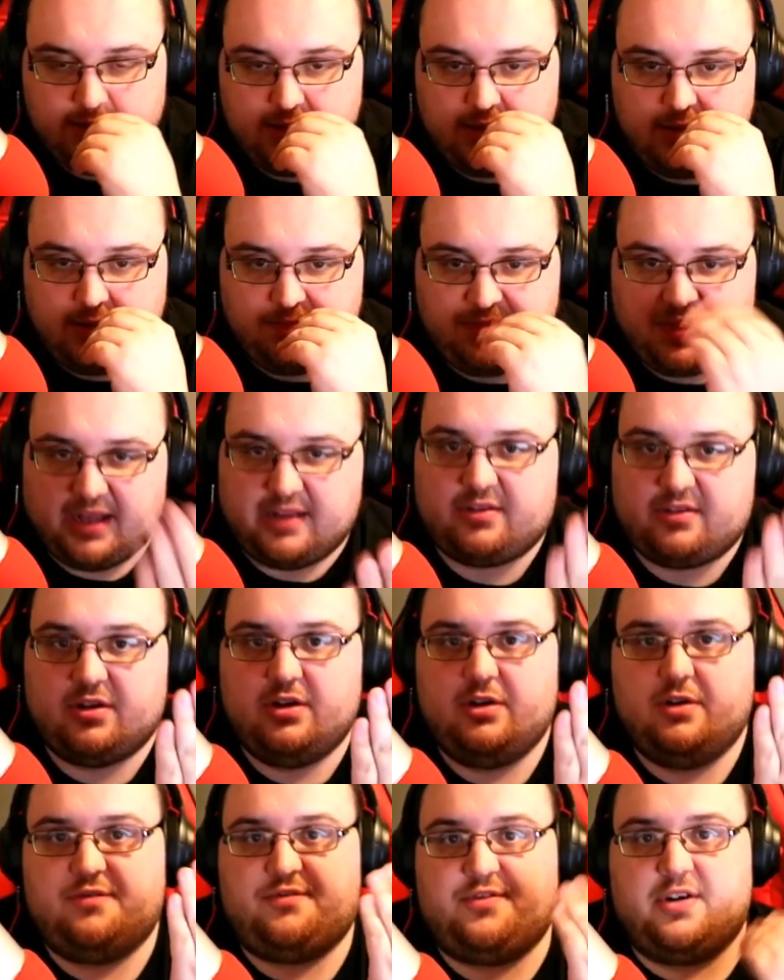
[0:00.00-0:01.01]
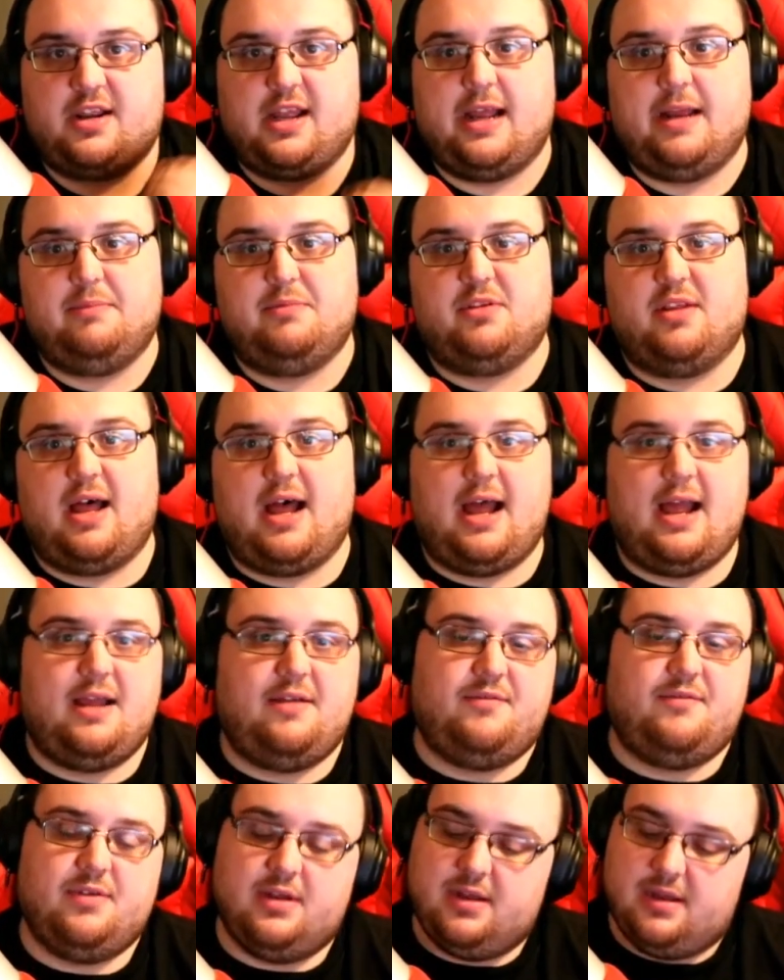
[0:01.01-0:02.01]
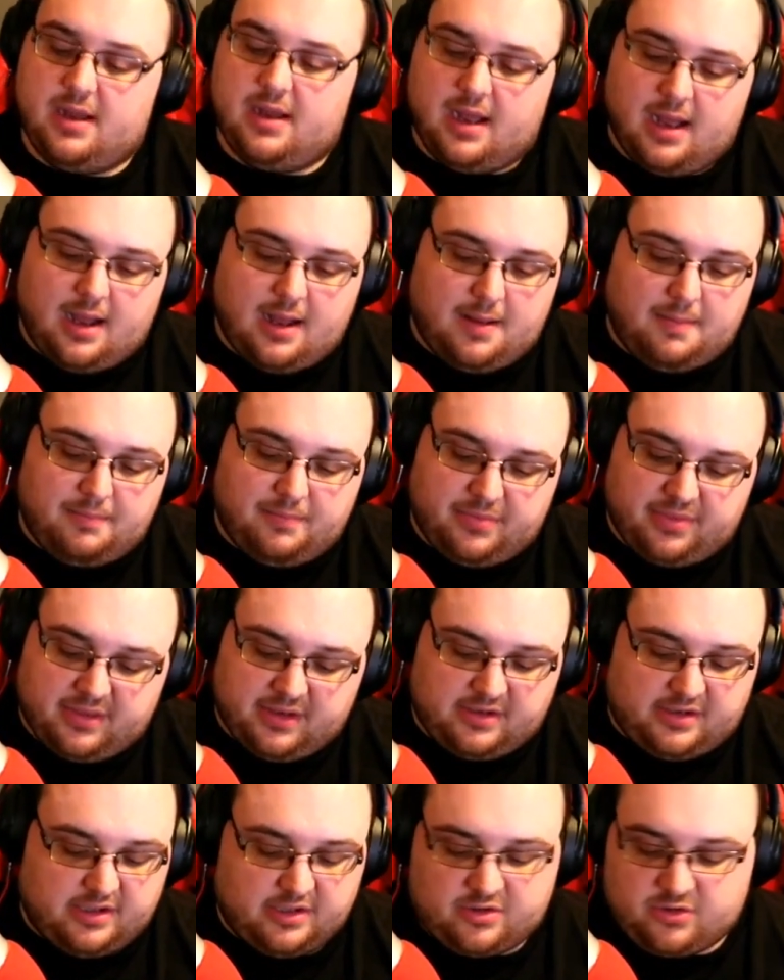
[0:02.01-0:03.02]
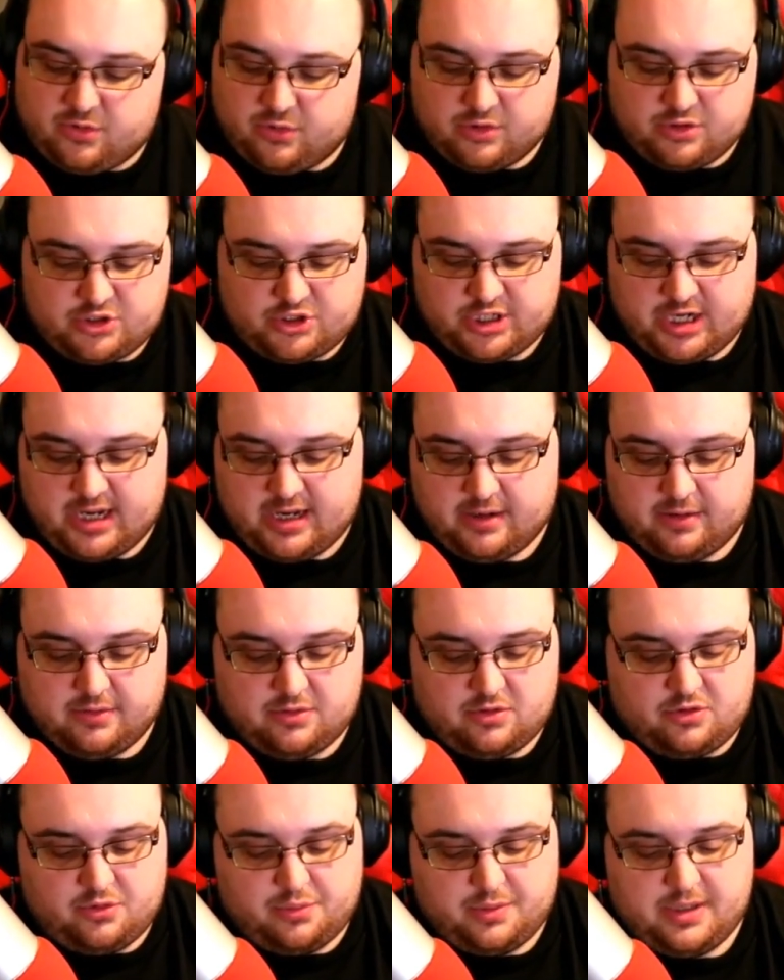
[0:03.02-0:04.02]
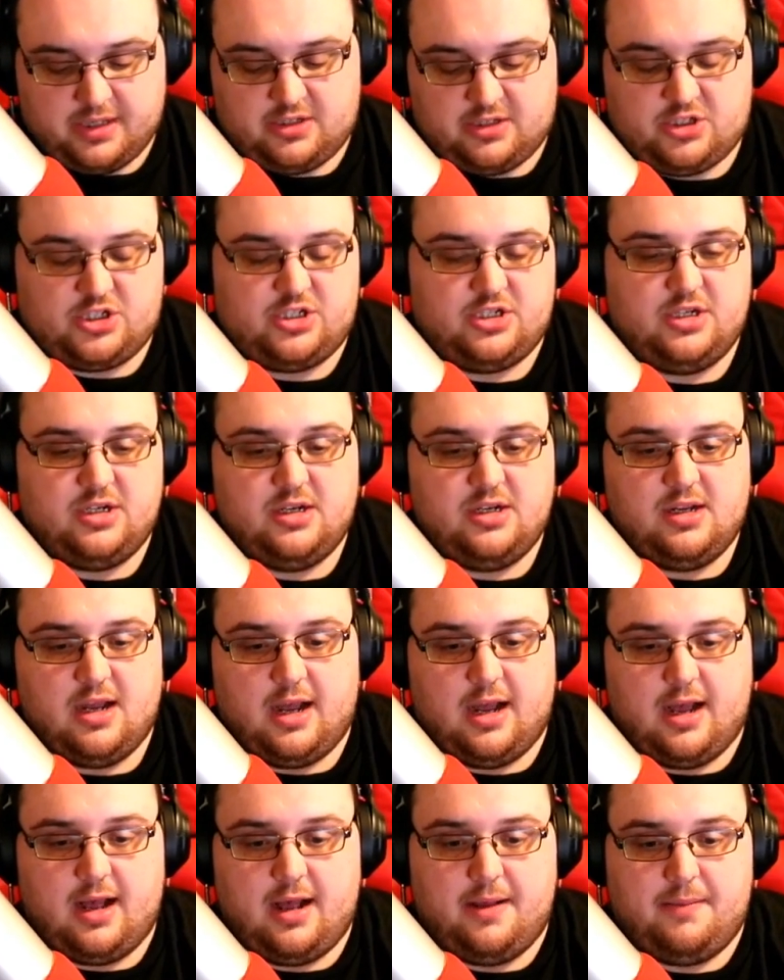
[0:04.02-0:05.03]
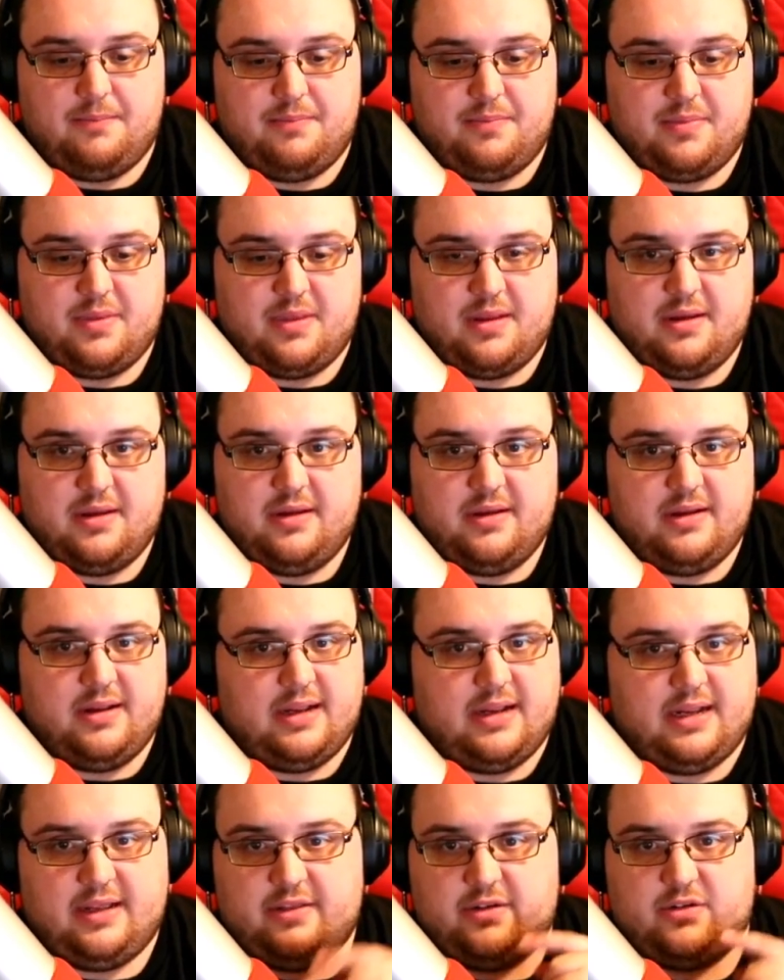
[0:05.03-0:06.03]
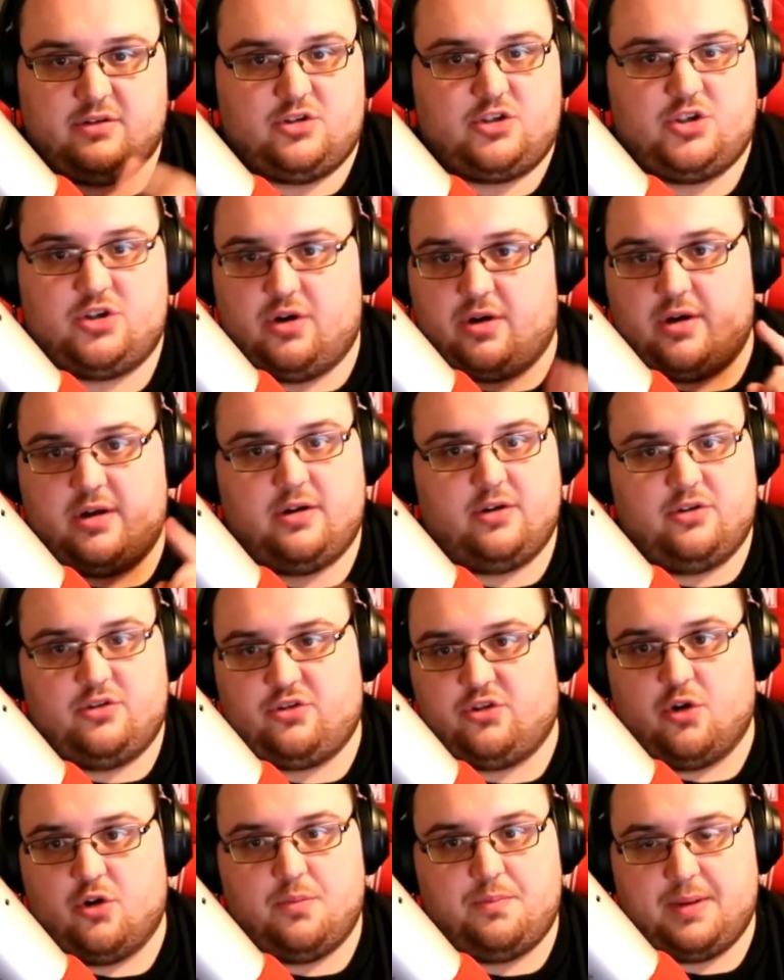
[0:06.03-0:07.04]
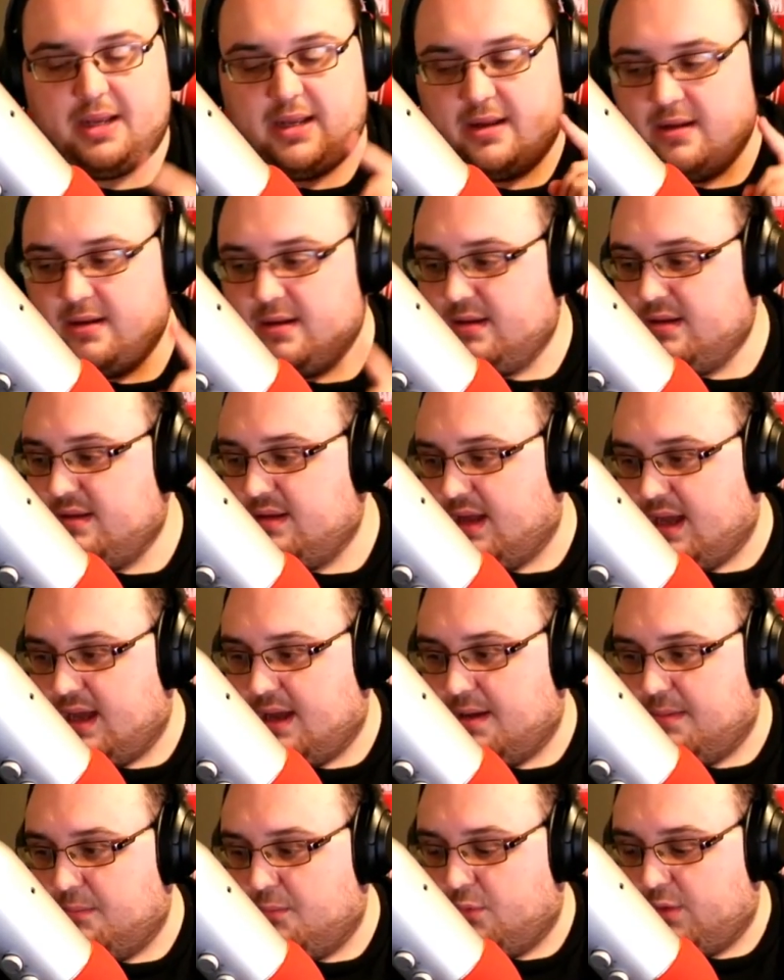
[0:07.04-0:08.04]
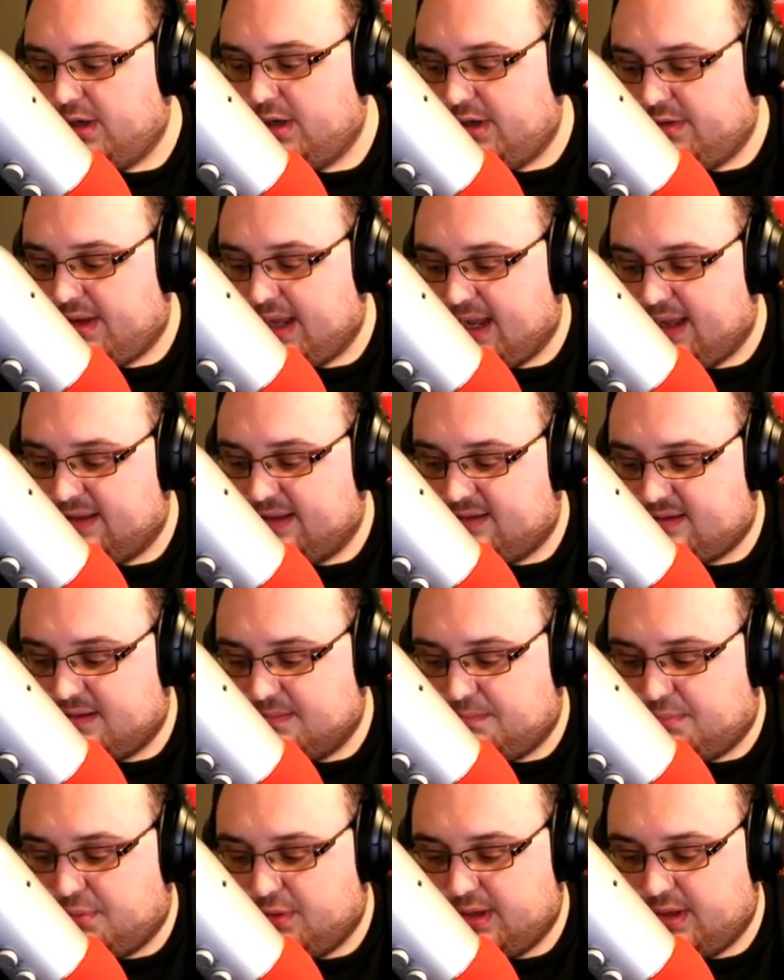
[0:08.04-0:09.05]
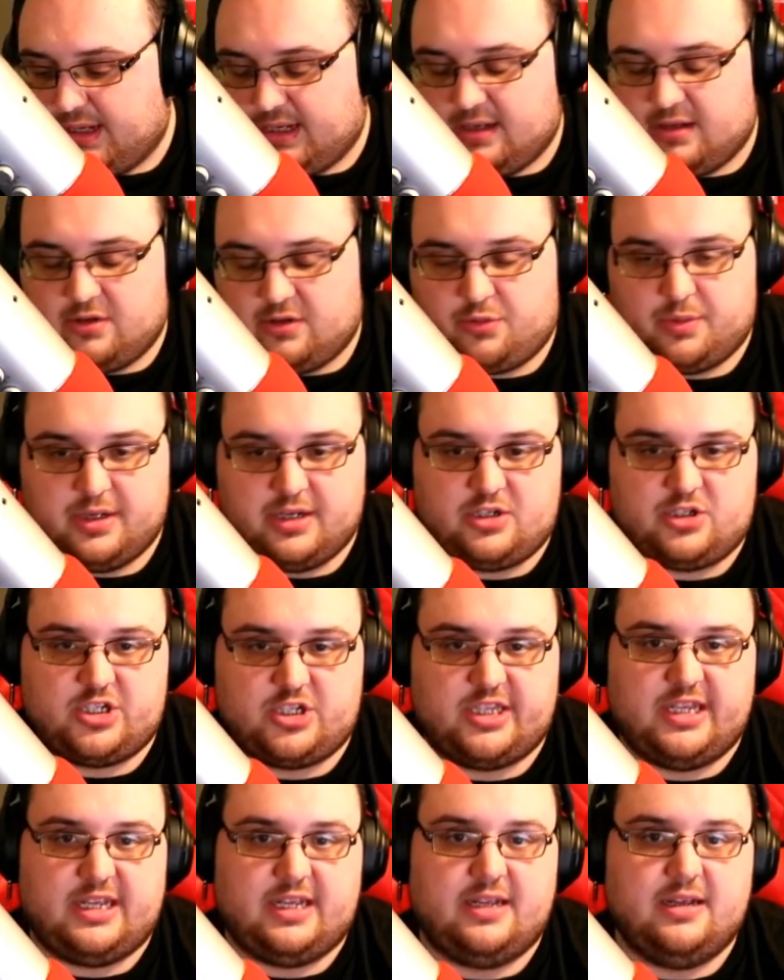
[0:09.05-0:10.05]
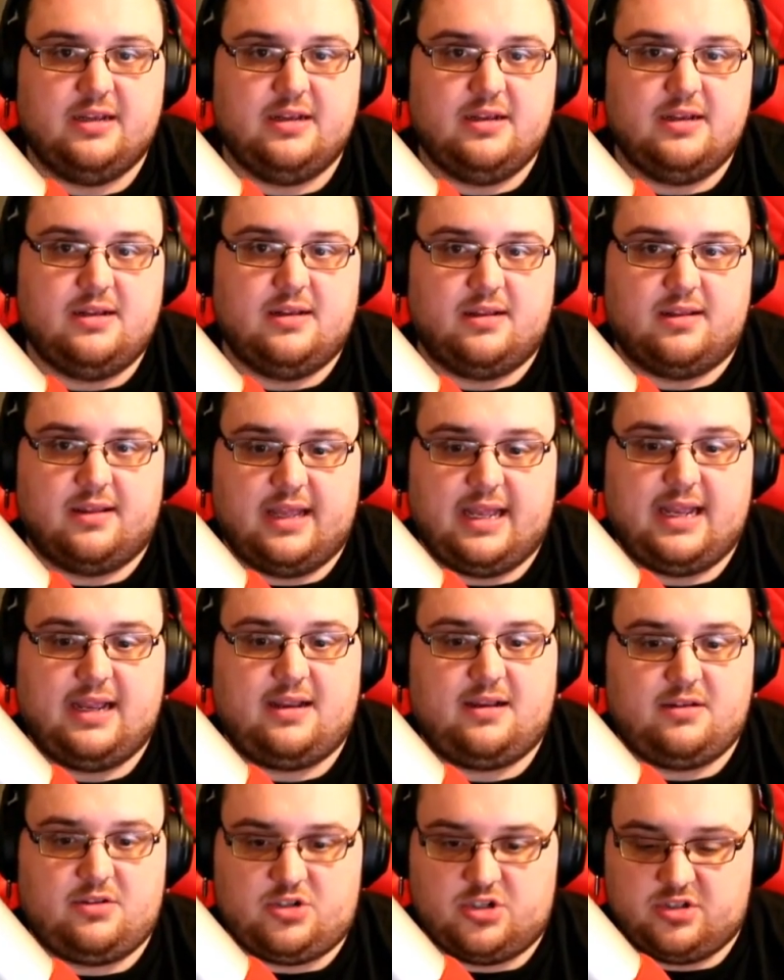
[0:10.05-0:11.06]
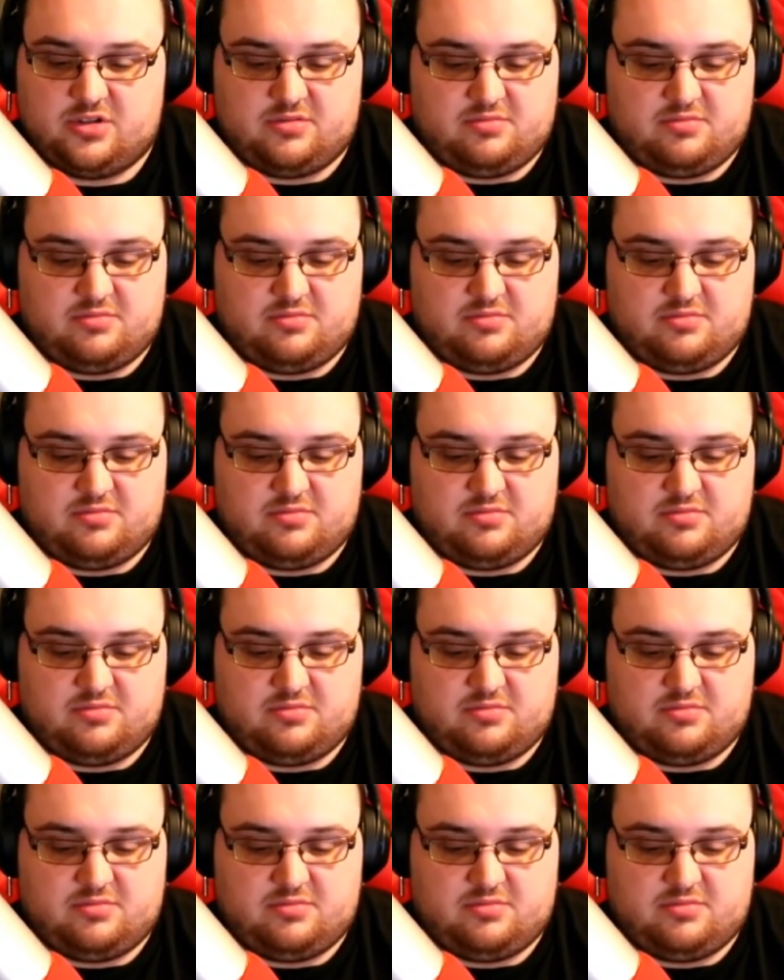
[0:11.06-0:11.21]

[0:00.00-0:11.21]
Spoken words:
that's going to do it for Games Live. The Discord channel, Twitch, either Sean or Soapy, one of you guys can put in Twitch the link, just